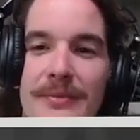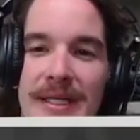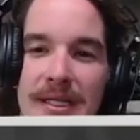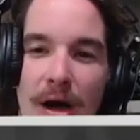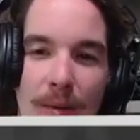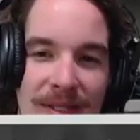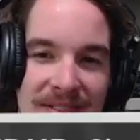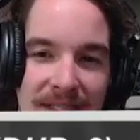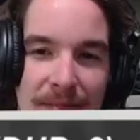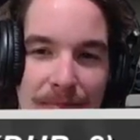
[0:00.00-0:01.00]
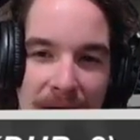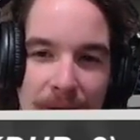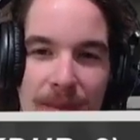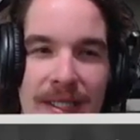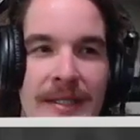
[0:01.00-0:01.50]
we always take the bye
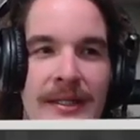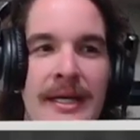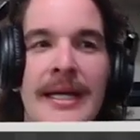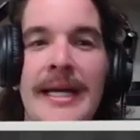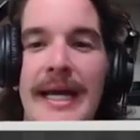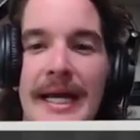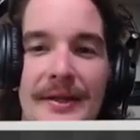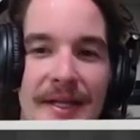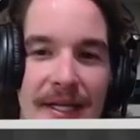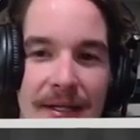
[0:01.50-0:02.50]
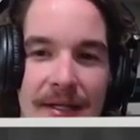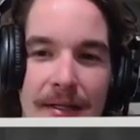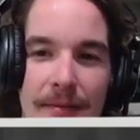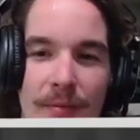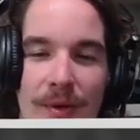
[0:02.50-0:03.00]
week, and then
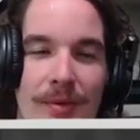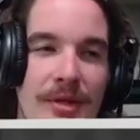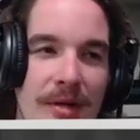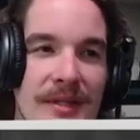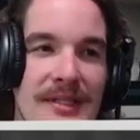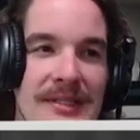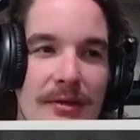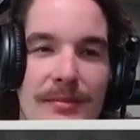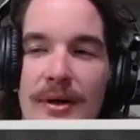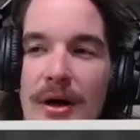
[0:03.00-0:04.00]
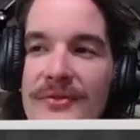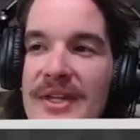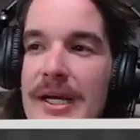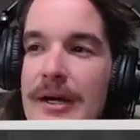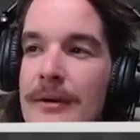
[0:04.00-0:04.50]
we were talking about this a little bit off
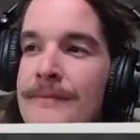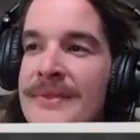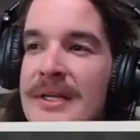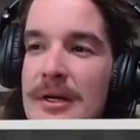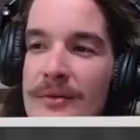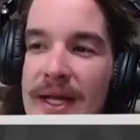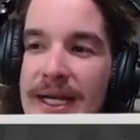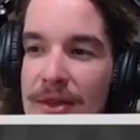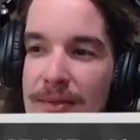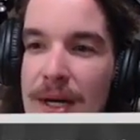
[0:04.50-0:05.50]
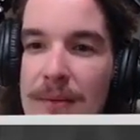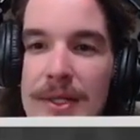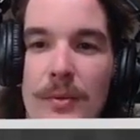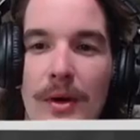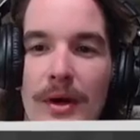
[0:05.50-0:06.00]
the air of like how the bye
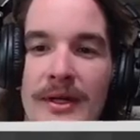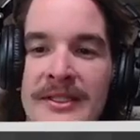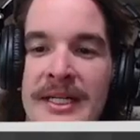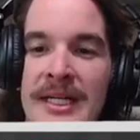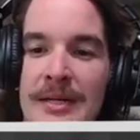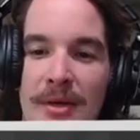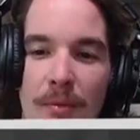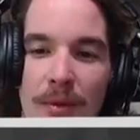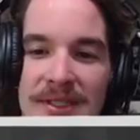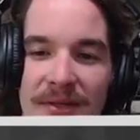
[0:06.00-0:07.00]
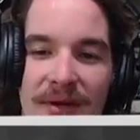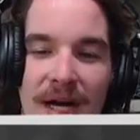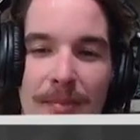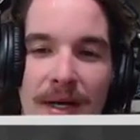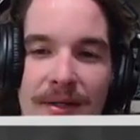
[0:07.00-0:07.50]
week works. But what's the
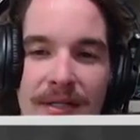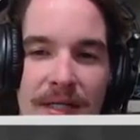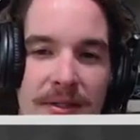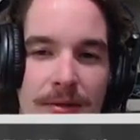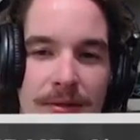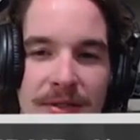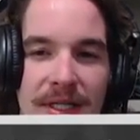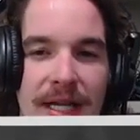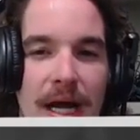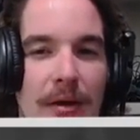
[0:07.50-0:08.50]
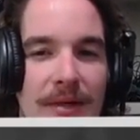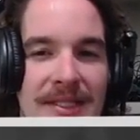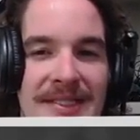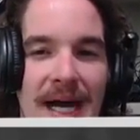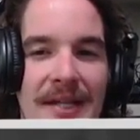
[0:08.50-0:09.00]
vibe around Tuscaloosa and how
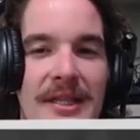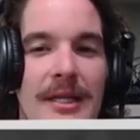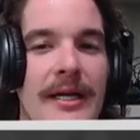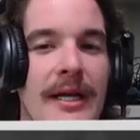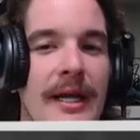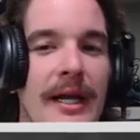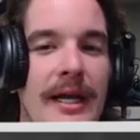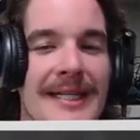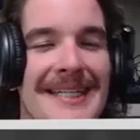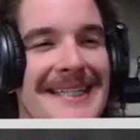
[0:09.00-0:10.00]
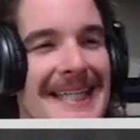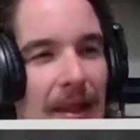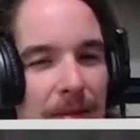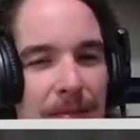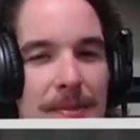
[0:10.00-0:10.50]
it's not the
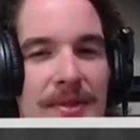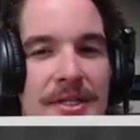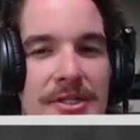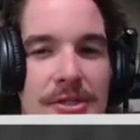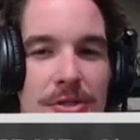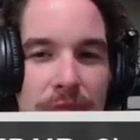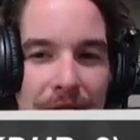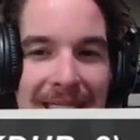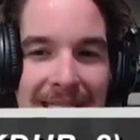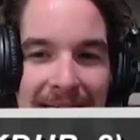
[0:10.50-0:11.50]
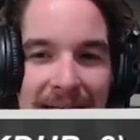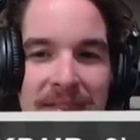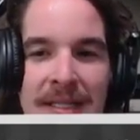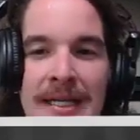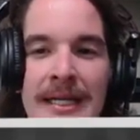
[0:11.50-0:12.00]
Alabama that you usually
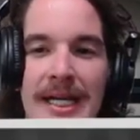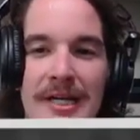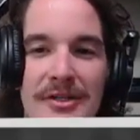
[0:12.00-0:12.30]
get in